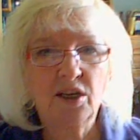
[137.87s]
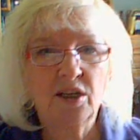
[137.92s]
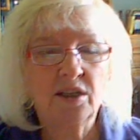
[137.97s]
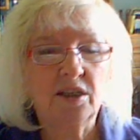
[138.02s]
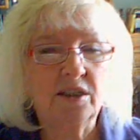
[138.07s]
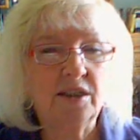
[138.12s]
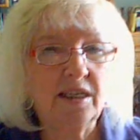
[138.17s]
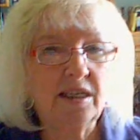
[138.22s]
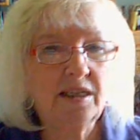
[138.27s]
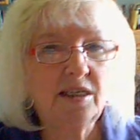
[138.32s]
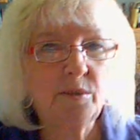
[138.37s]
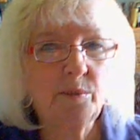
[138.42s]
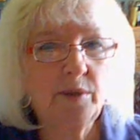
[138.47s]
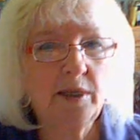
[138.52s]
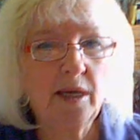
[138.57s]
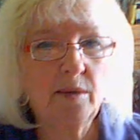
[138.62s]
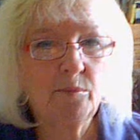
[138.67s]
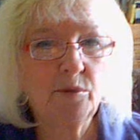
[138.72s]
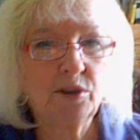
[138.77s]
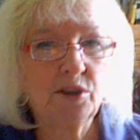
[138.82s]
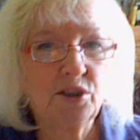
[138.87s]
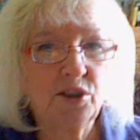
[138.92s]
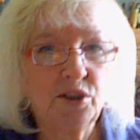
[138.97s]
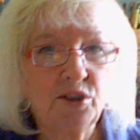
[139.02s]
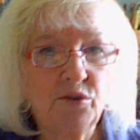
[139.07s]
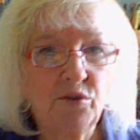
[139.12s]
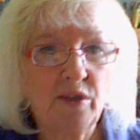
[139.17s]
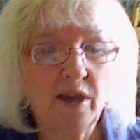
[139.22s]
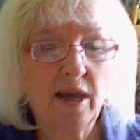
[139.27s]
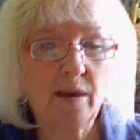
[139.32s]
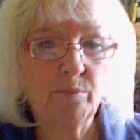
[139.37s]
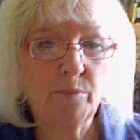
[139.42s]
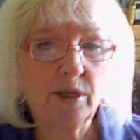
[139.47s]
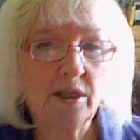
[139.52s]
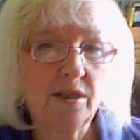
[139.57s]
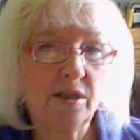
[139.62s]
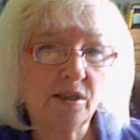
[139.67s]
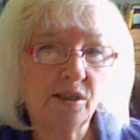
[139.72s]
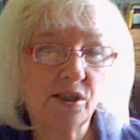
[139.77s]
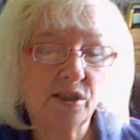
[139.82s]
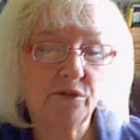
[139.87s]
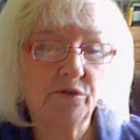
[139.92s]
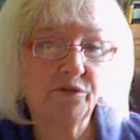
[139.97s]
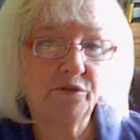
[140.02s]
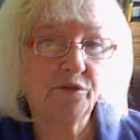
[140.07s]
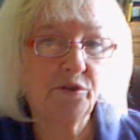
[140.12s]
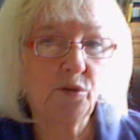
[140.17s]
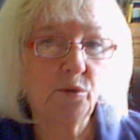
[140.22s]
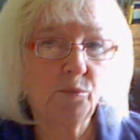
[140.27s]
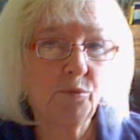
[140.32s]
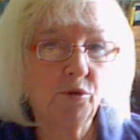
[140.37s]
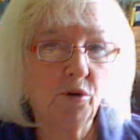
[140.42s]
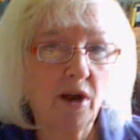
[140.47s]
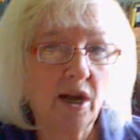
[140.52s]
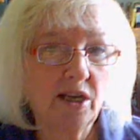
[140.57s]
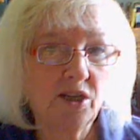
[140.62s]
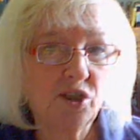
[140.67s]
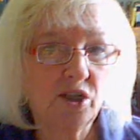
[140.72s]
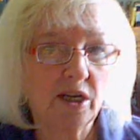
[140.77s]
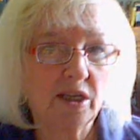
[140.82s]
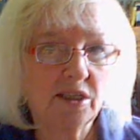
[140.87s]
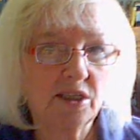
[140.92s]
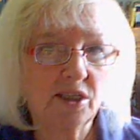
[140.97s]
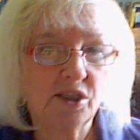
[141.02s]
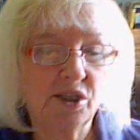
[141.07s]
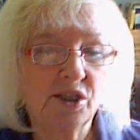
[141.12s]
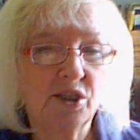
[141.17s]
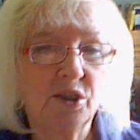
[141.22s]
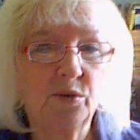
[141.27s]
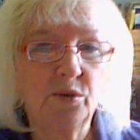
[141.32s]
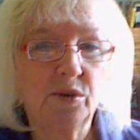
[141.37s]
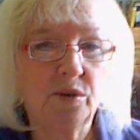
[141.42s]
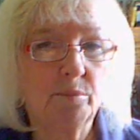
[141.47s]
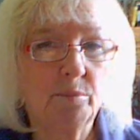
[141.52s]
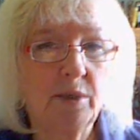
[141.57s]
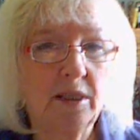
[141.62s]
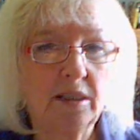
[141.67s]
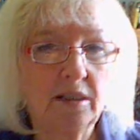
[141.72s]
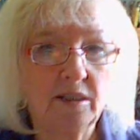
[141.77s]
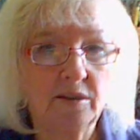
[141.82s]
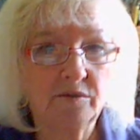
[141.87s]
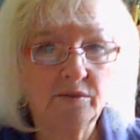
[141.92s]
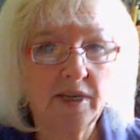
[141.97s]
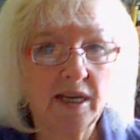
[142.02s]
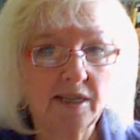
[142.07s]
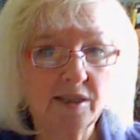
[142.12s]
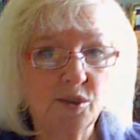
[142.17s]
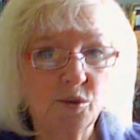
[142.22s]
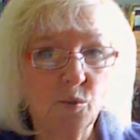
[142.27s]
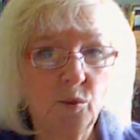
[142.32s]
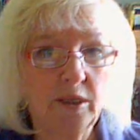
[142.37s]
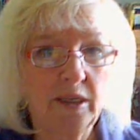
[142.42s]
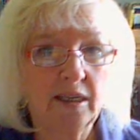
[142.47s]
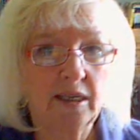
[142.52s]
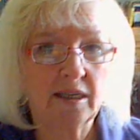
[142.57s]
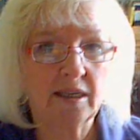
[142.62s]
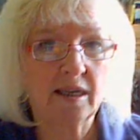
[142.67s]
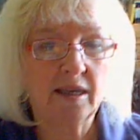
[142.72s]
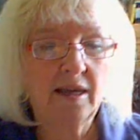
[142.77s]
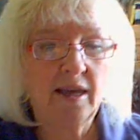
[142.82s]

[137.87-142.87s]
You need to be able to do that because the full project is due in the middle of next week.